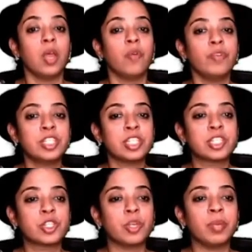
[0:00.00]
Which
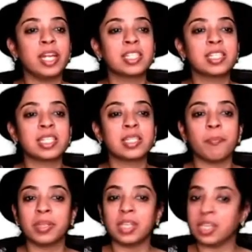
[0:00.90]
stimulates the
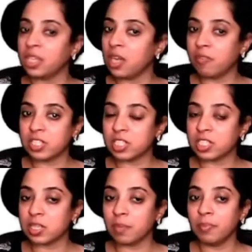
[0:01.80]
sympathetic nervous
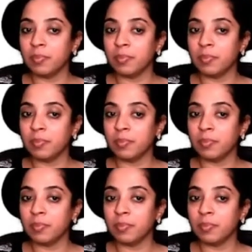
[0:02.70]
system